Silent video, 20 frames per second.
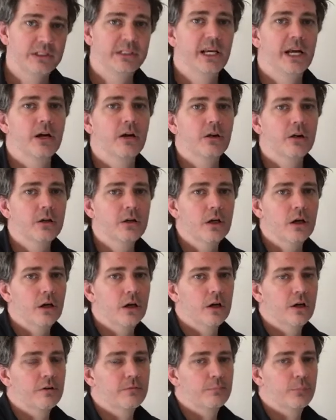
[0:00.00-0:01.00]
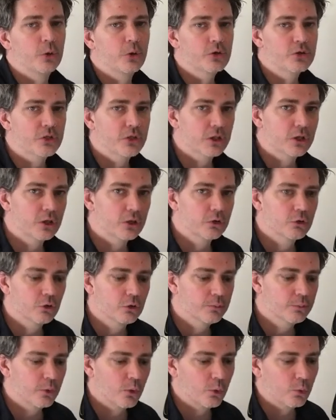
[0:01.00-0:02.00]
Darin of Persinger
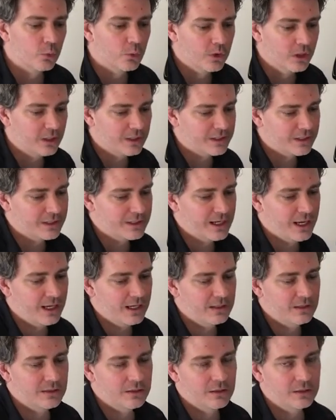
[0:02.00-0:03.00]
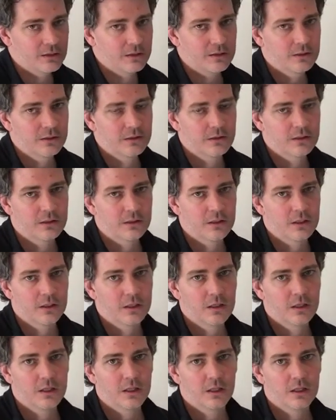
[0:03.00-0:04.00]
Group Real Estate.
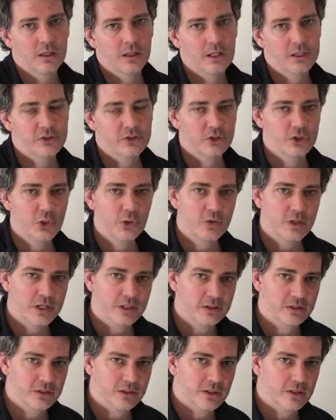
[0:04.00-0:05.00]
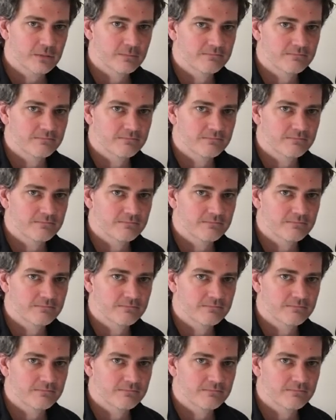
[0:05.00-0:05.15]
Let's do this.